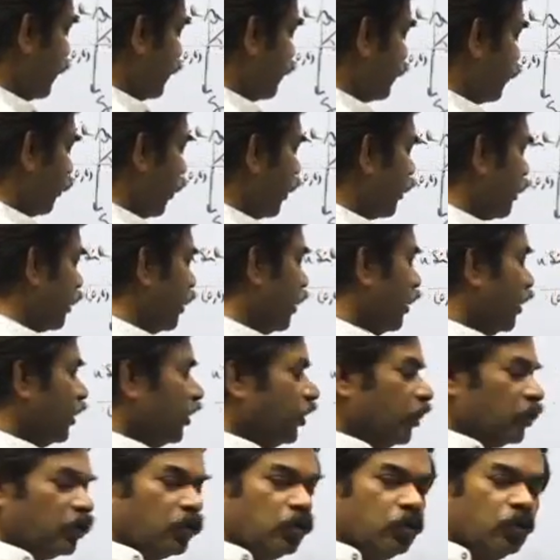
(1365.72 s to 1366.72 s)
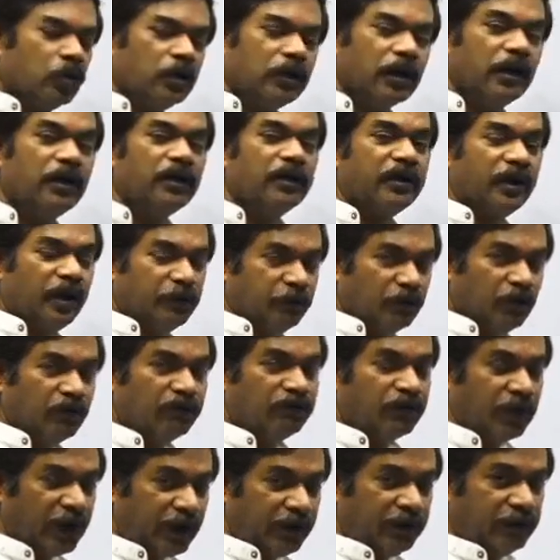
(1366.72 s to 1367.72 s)
what? Total time of
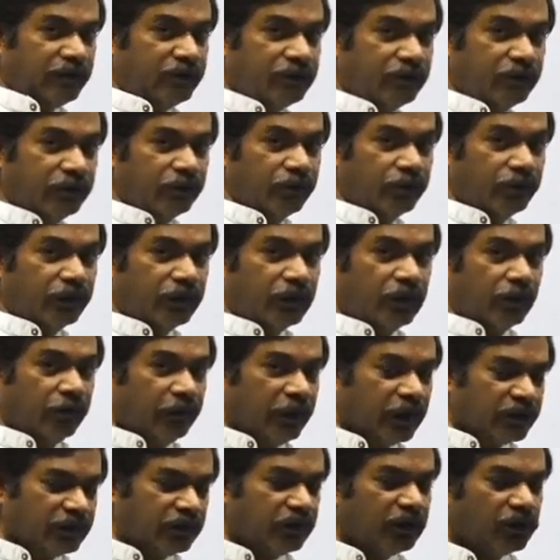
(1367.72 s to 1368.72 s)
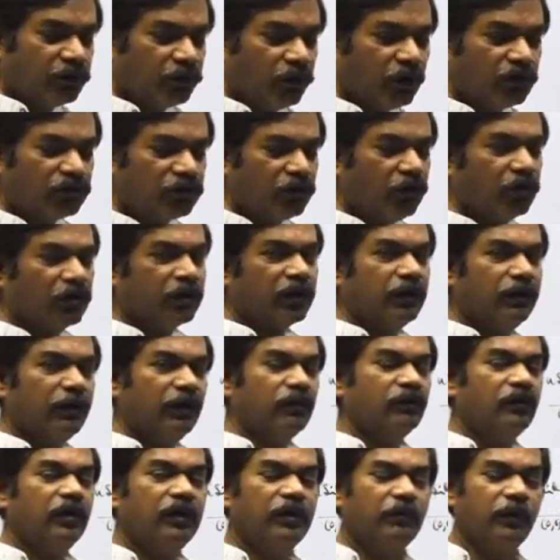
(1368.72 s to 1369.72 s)
flight. But see, it was not
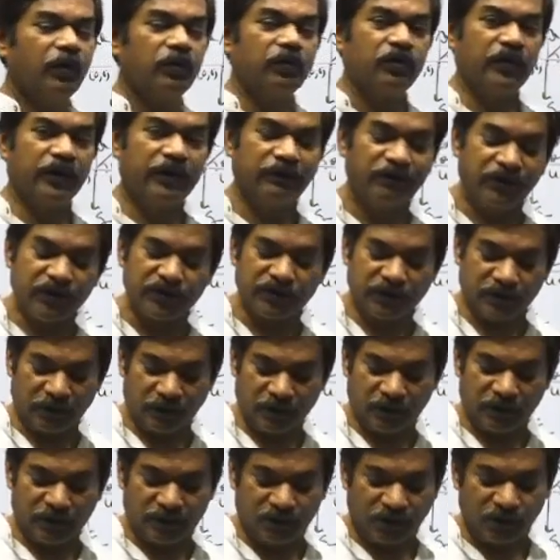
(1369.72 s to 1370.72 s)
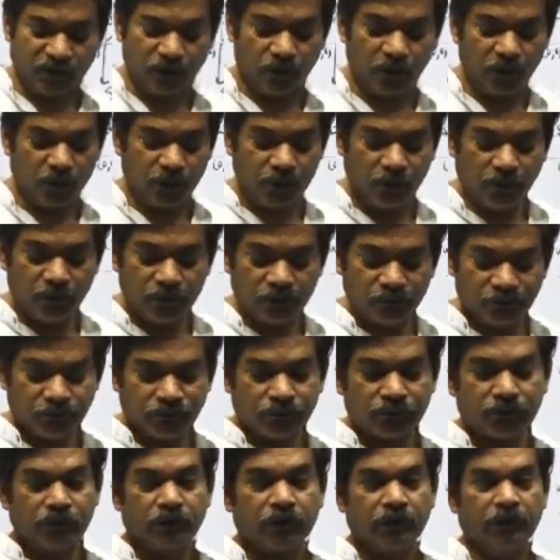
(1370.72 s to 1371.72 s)
about derivation. As I told you,
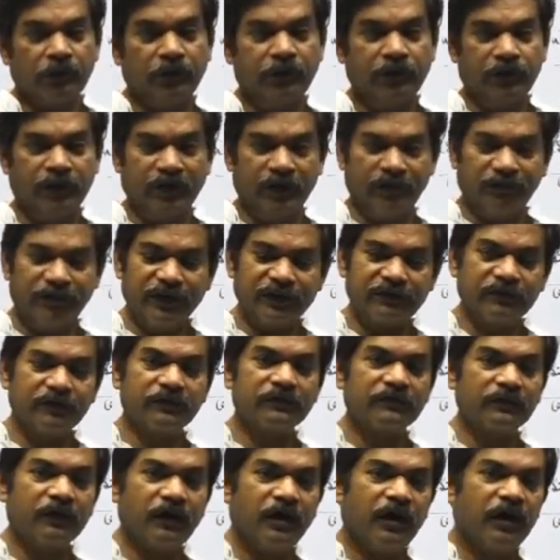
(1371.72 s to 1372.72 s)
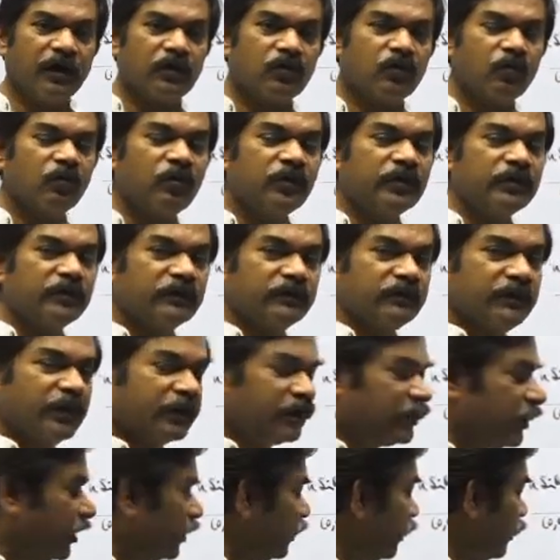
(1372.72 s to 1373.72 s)
derivations are only the
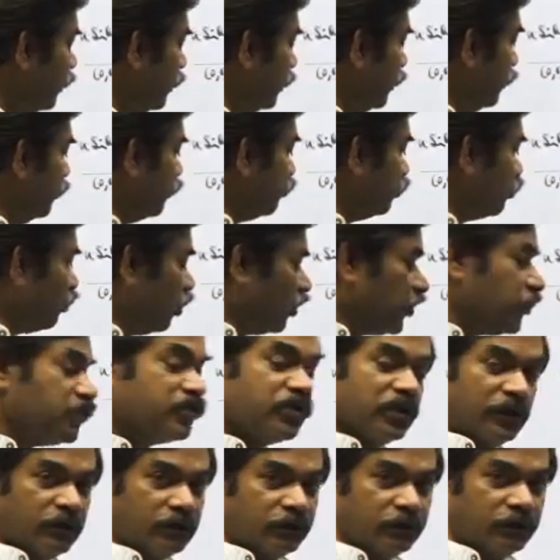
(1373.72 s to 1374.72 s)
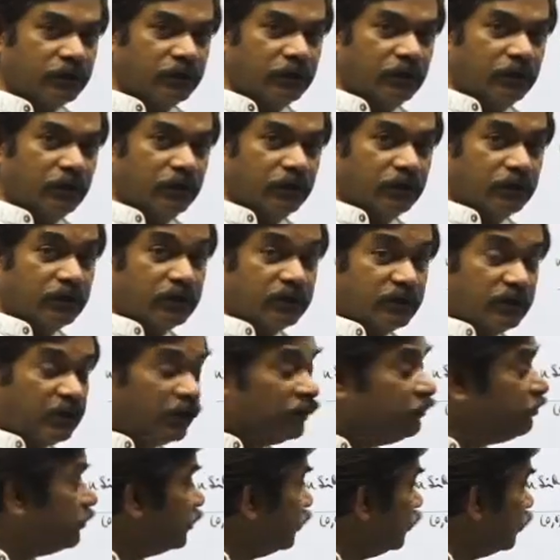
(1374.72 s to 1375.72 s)
general solutions. The
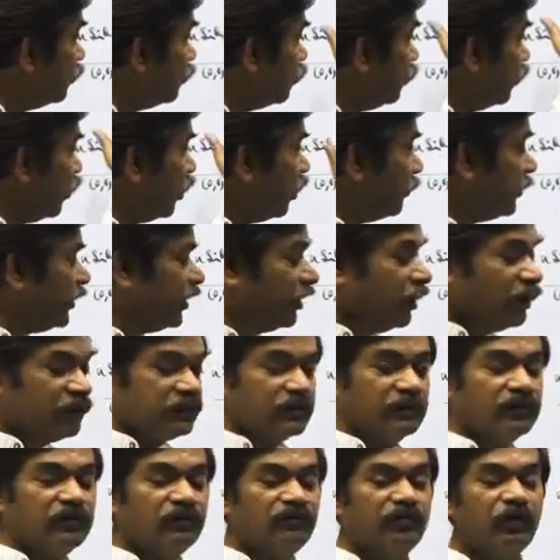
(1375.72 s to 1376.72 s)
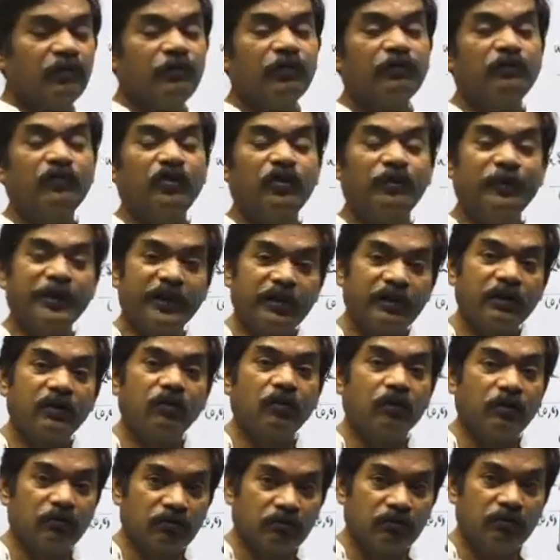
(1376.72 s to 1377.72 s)
same thing could have been asked in the form of numerical
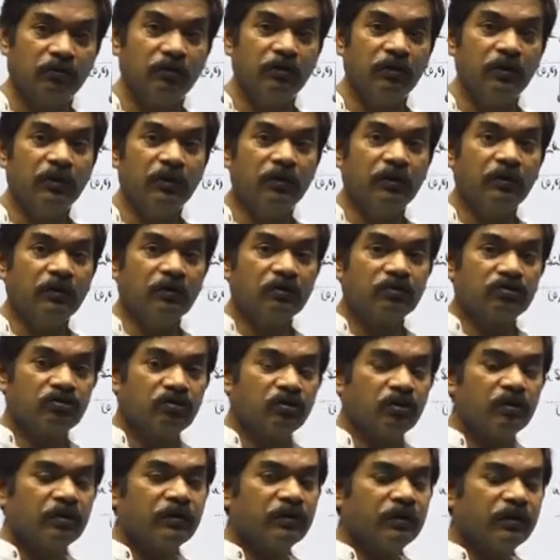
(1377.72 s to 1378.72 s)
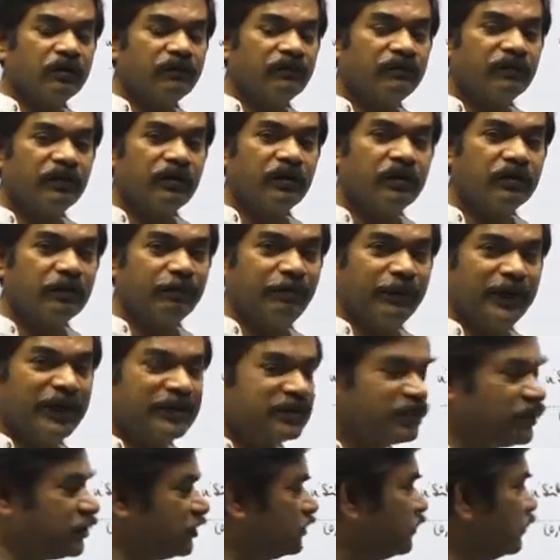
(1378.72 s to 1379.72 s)
also. So if it
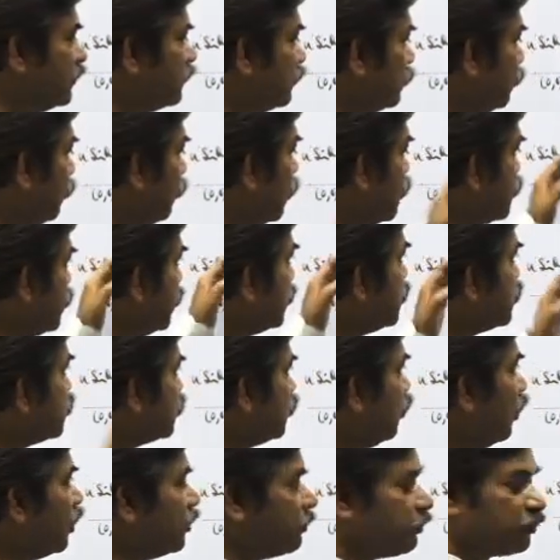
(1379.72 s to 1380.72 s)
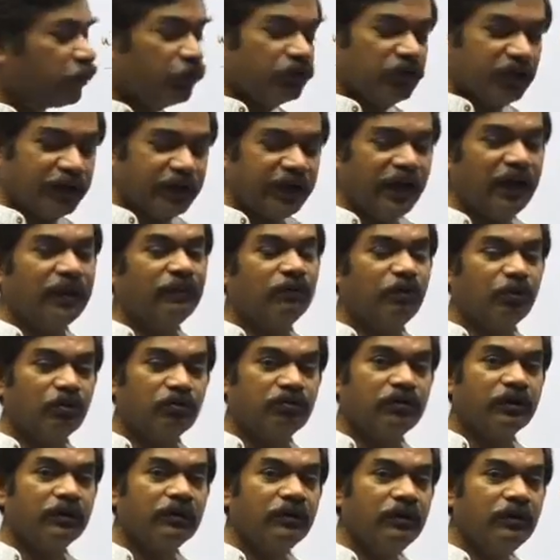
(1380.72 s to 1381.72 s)
matches, this motion is called projectile
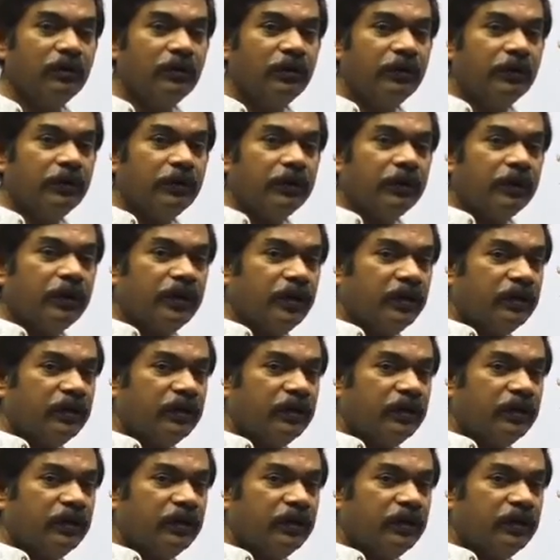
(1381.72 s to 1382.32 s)
motion, and